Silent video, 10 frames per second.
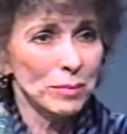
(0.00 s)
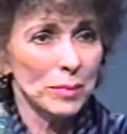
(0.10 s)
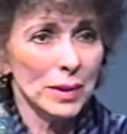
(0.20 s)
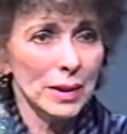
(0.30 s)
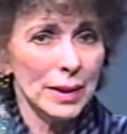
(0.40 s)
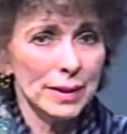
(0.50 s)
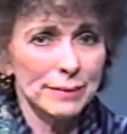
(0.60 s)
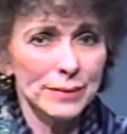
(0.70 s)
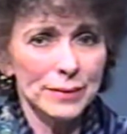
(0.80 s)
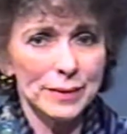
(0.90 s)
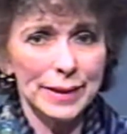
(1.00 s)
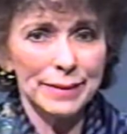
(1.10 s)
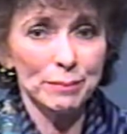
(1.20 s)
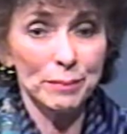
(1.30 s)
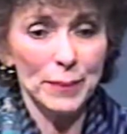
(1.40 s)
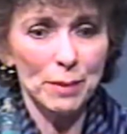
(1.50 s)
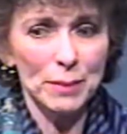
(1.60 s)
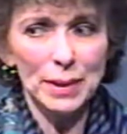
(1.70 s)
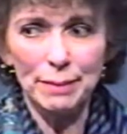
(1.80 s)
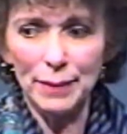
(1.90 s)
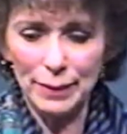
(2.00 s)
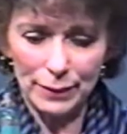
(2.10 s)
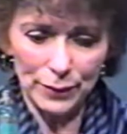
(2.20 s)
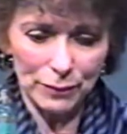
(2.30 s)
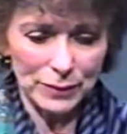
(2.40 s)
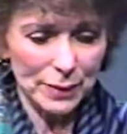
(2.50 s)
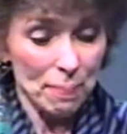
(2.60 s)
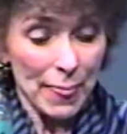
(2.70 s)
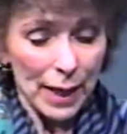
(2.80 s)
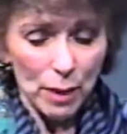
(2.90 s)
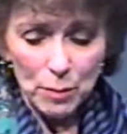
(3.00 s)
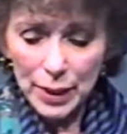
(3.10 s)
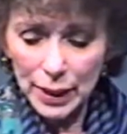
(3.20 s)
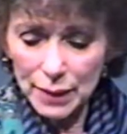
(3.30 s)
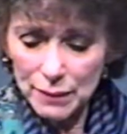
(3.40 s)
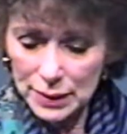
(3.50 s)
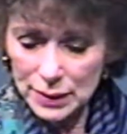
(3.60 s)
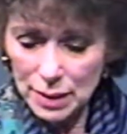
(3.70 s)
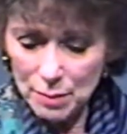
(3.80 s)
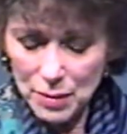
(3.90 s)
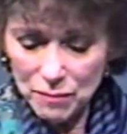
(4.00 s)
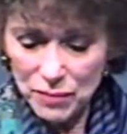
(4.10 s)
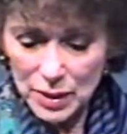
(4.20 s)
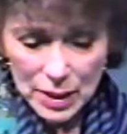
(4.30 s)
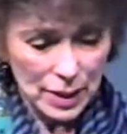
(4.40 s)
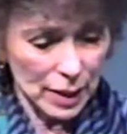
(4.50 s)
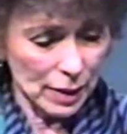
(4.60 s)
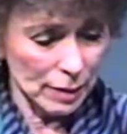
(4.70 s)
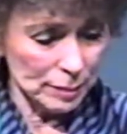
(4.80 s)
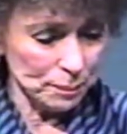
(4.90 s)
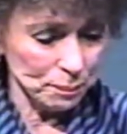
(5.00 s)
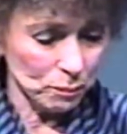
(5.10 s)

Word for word: But they certainly make me a little nervous. But and then some of the um,